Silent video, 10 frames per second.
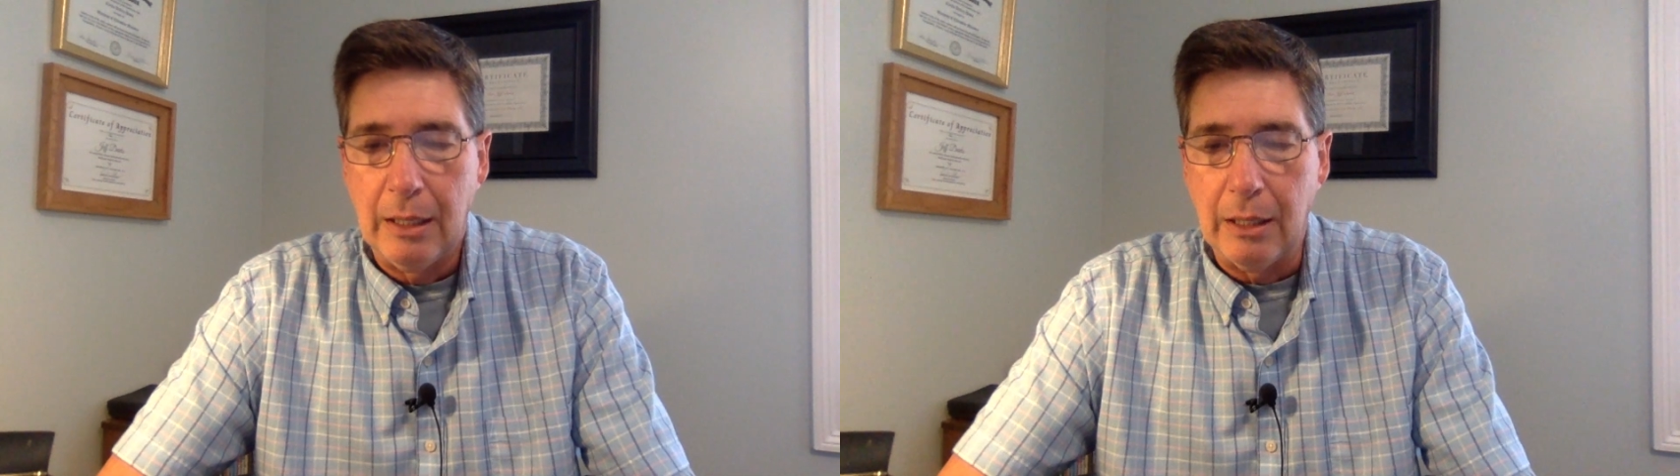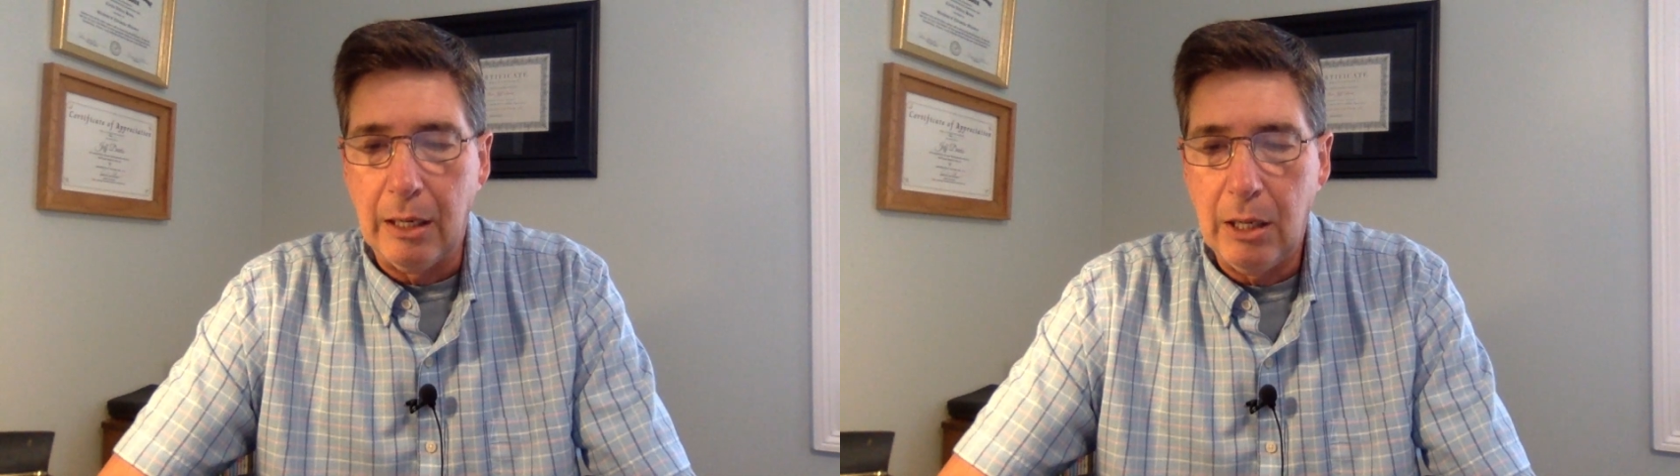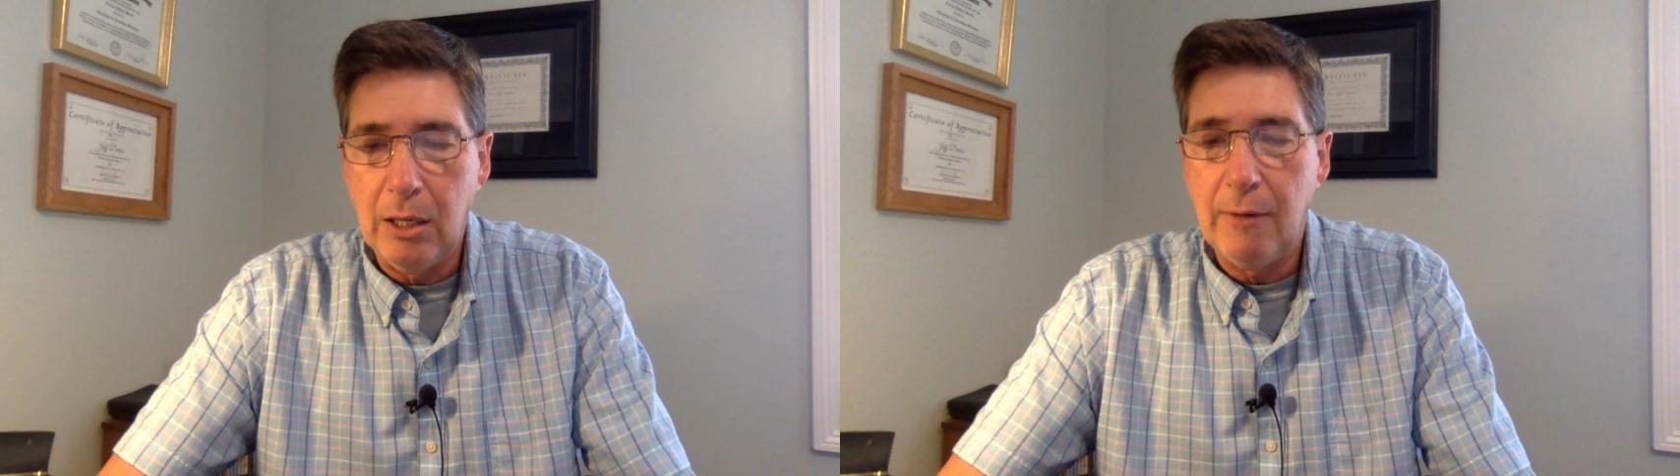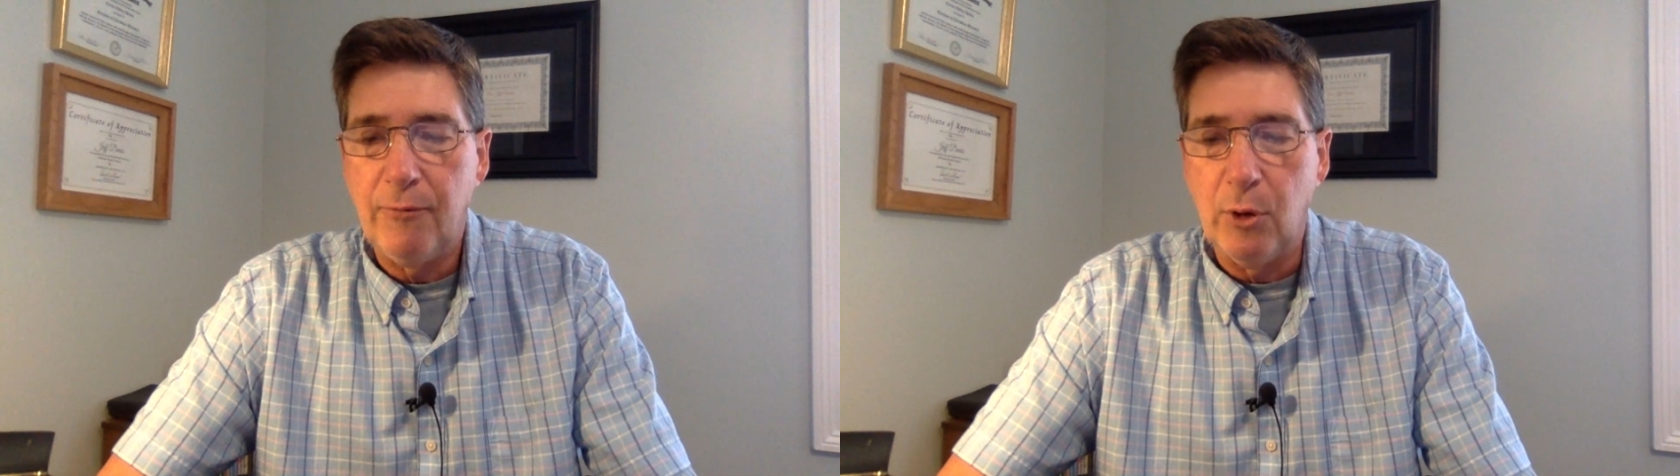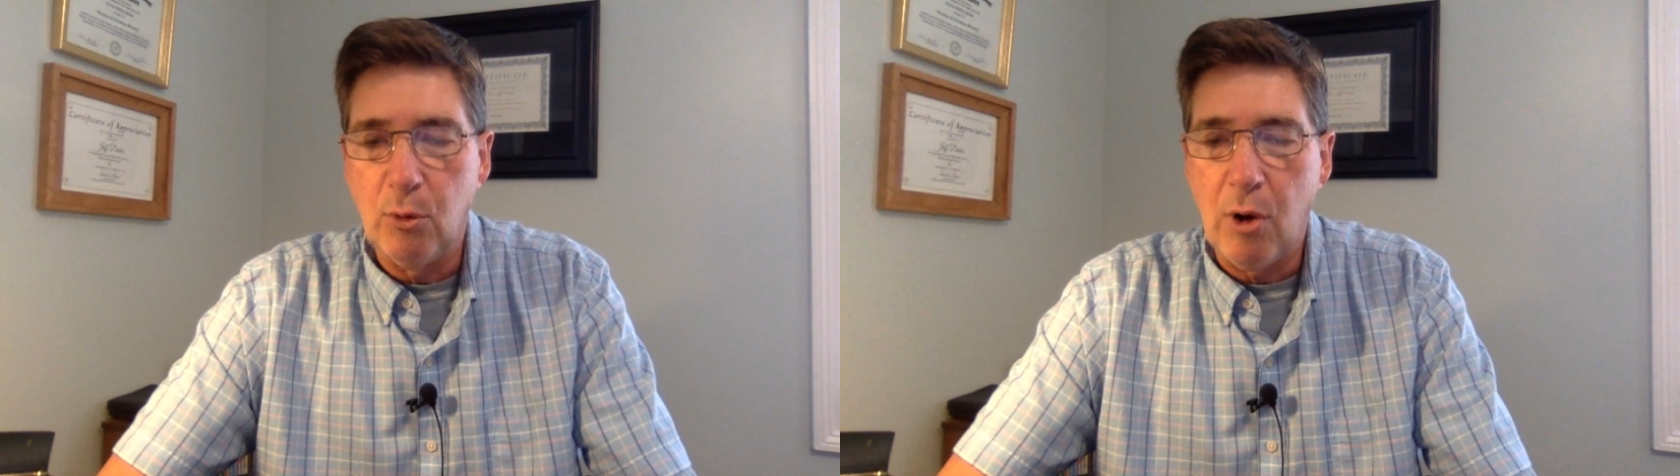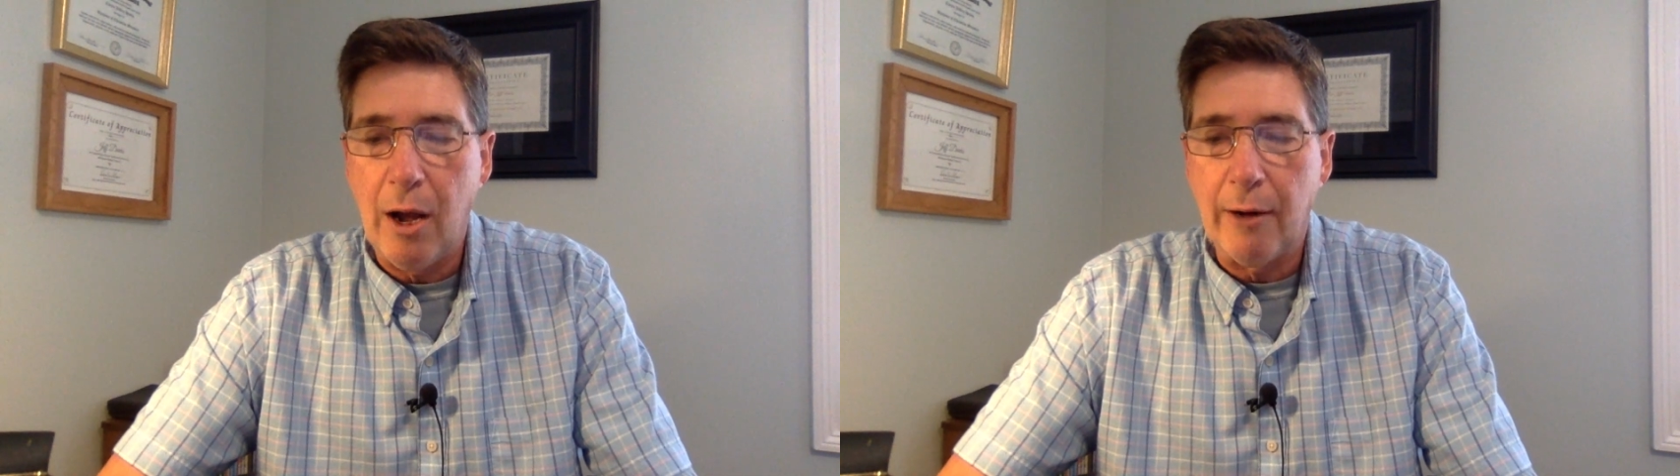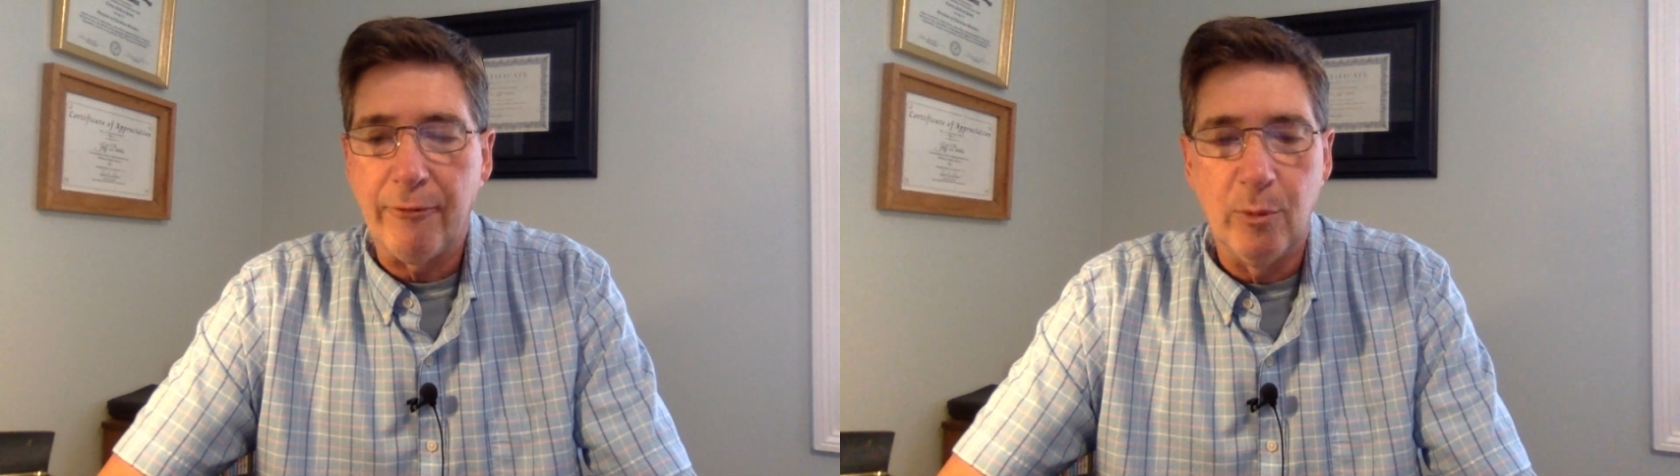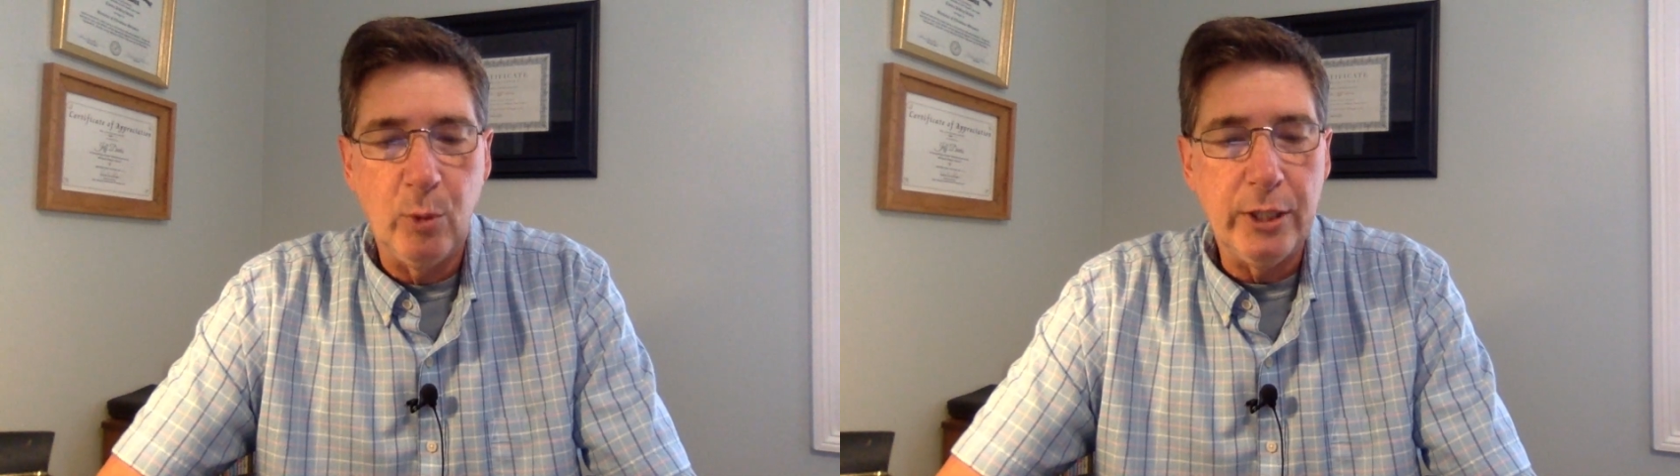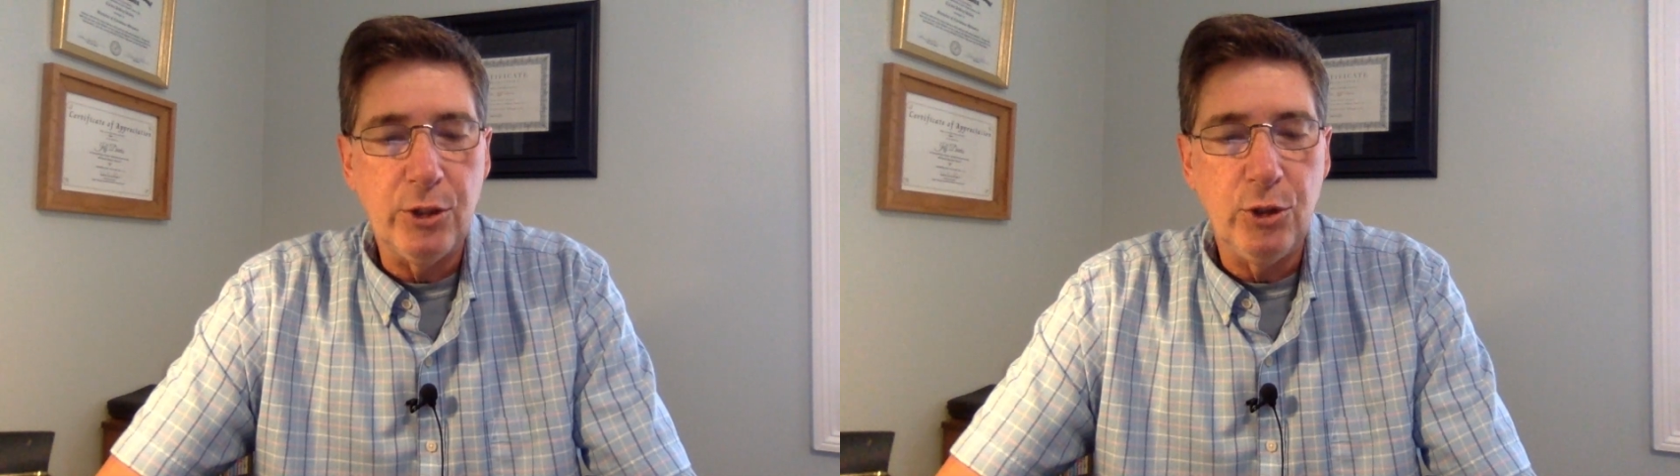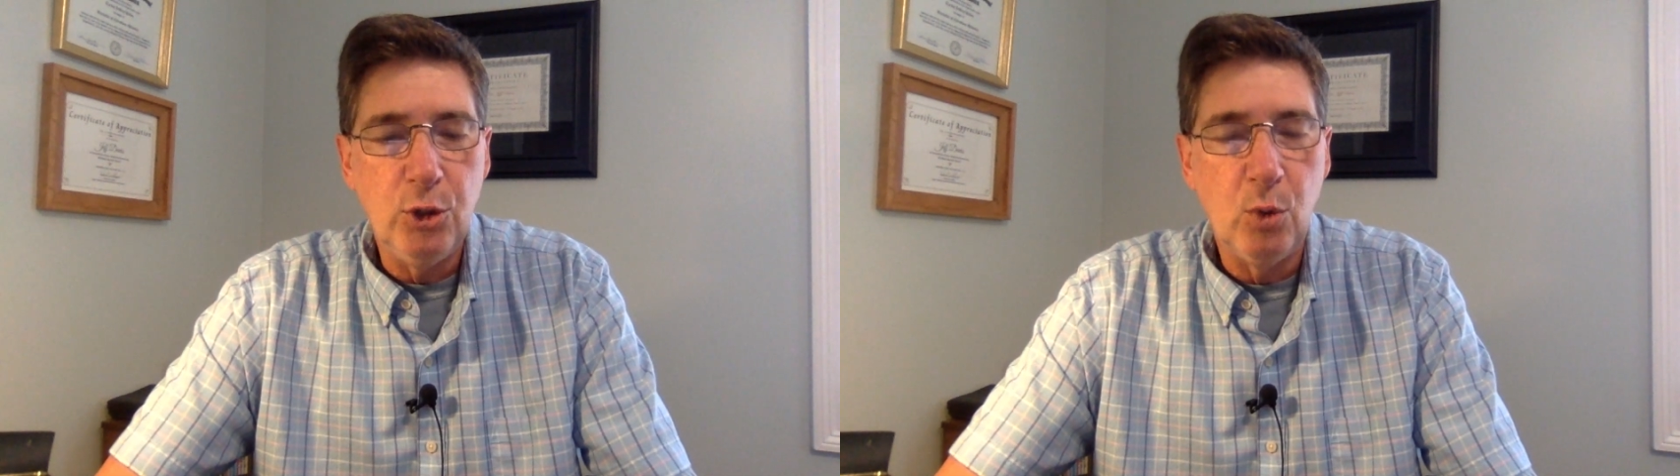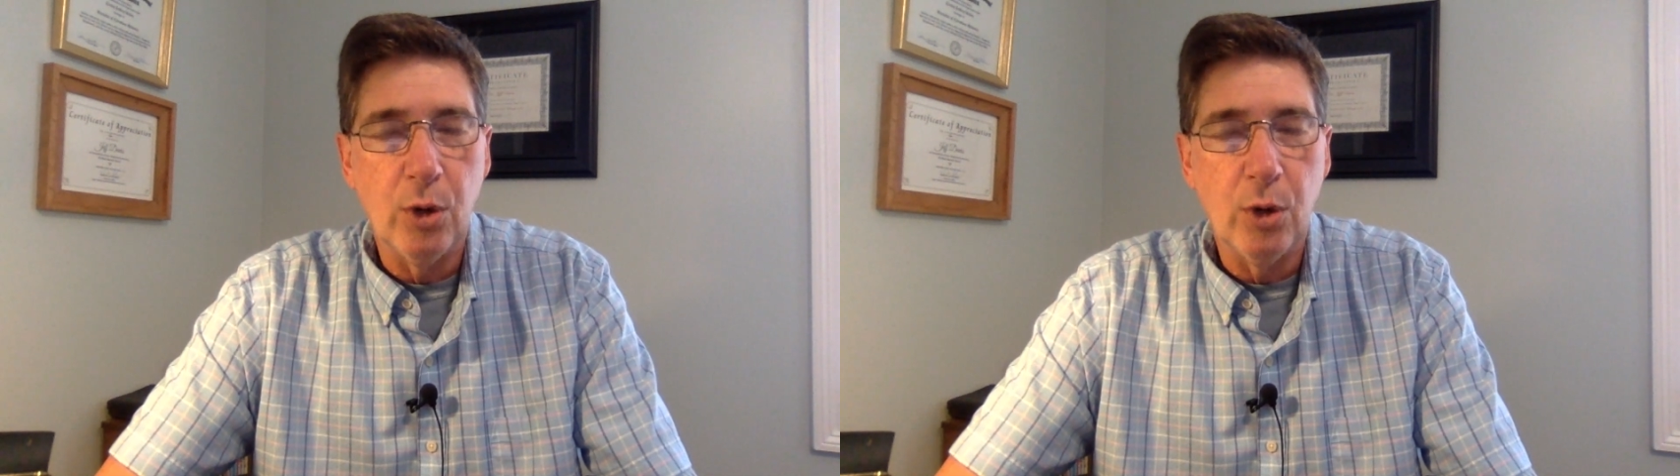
love the rock from which you